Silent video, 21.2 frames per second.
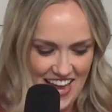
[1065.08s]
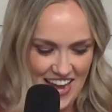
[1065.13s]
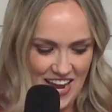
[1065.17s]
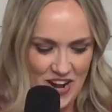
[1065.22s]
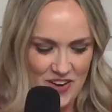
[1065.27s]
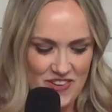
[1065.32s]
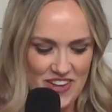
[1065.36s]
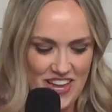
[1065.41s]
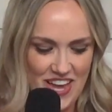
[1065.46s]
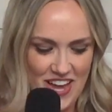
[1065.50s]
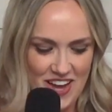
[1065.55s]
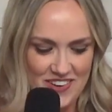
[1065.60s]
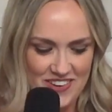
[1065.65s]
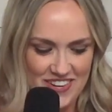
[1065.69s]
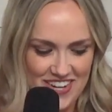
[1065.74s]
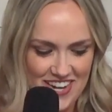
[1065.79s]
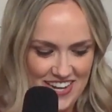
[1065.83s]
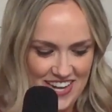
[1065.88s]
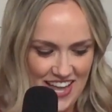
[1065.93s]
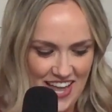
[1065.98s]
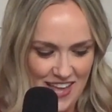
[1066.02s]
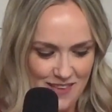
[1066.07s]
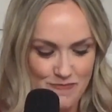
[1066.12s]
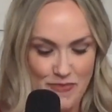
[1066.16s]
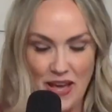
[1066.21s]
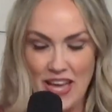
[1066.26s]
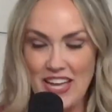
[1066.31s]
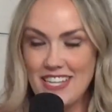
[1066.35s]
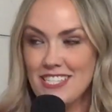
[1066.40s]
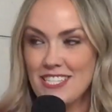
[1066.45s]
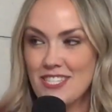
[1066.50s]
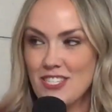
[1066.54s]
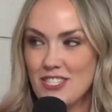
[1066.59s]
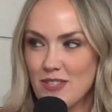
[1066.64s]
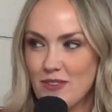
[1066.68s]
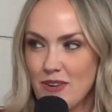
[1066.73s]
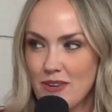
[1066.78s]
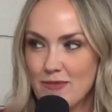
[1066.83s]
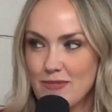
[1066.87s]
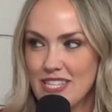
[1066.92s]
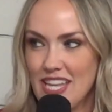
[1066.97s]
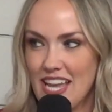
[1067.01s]
Here we go. Okay, pay attention to
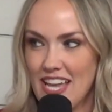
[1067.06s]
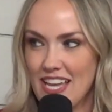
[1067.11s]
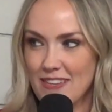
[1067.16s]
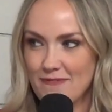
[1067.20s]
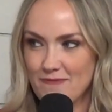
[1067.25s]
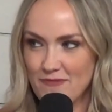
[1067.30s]
what I'm saying.